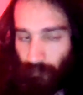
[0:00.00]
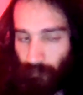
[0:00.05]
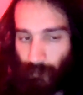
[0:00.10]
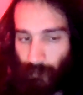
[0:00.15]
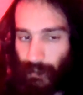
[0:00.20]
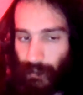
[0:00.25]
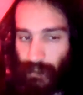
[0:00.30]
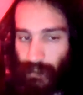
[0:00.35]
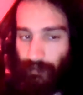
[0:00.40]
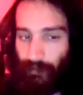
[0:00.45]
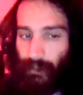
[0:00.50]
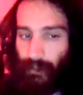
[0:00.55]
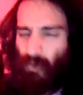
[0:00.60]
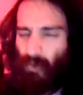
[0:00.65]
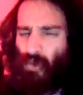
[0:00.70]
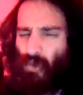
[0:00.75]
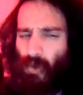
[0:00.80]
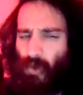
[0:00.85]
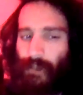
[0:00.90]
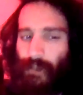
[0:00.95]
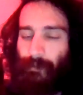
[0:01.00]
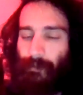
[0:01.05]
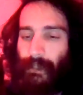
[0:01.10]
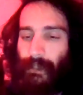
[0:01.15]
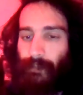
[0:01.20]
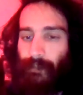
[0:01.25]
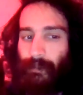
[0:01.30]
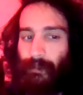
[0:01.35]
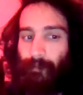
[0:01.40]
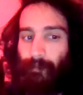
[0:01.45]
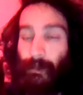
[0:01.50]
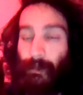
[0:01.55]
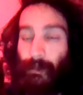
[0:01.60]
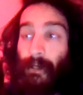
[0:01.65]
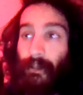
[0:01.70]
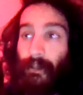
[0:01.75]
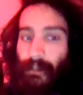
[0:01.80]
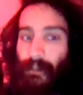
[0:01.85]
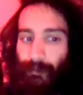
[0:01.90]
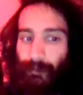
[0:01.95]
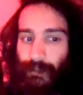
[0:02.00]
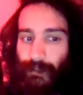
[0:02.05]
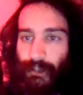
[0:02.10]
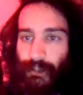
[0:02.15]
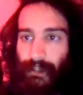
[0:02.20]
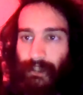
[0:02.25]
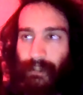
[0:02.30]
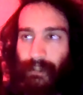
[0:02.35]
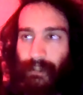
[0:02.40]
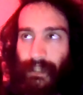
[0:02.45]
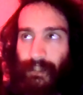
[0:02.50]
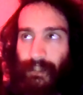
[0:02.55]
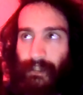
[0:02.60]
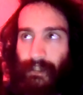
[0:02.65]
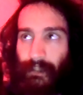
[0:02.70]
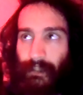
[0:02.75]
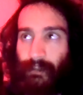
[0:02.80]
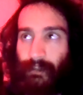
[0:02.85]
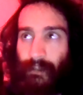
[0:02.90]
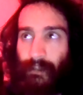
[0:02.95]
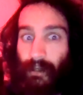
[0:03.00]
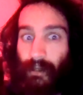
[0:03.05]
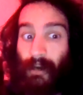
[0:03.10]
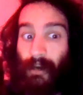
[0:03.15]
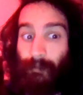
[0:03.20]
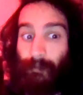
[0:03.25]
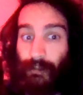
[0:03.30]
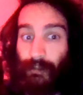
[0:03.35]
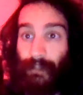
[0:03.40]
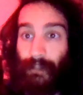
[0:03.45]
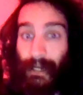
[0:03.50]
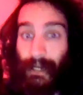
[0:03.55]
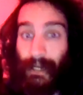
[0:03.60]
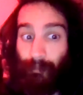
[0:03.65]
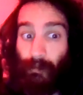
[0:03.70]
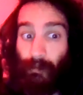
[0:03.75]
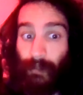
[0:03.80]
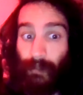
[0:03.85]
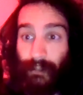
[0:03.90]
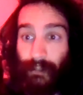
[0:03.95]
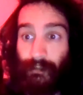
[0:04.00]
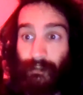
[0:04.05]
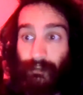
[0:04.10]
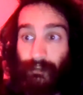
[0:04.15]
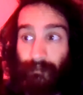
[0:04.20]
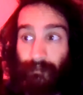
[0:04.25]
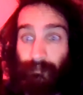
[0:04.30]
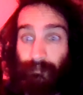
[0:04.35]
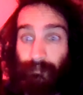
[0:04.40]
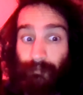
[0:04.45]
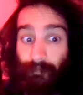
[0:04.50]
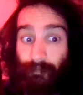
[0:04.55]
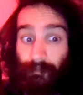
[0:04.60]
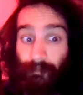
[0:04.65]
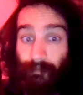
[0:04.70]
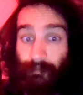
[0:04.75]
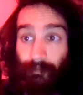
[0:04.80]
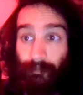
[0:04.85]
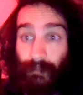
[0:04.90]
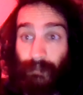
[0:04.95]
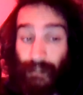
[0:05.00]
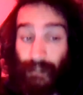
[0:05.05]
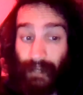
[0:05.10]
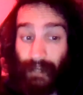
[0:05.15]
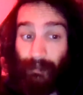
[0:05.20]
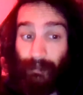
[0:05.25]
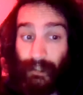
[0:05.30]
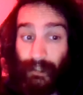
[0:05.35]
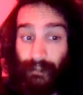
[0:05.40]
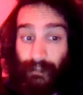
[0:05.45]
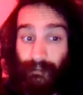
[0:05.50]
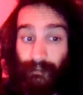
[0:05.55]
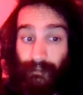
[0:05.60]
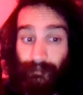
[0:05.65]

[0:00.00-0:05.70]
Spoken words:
which is something that always appealed to me. But I was still eating up to that point dairy,